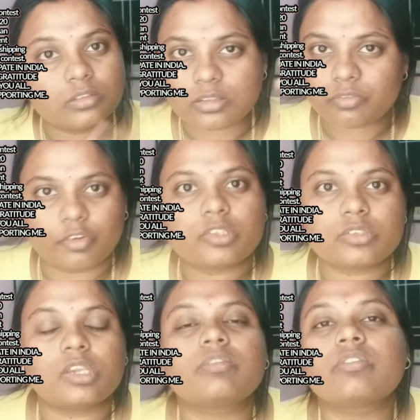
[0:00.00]
This is the
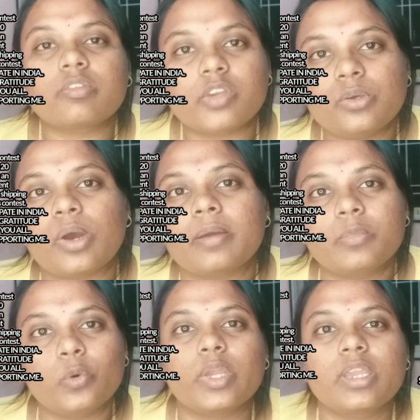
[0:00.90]
first giveaway video
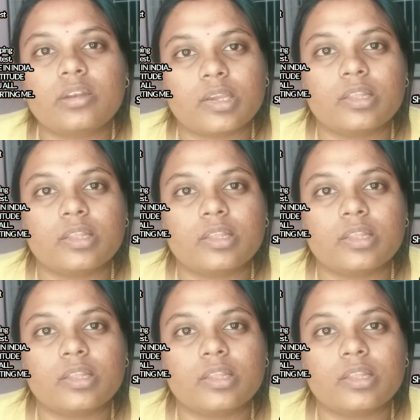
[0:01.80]
I'm doing it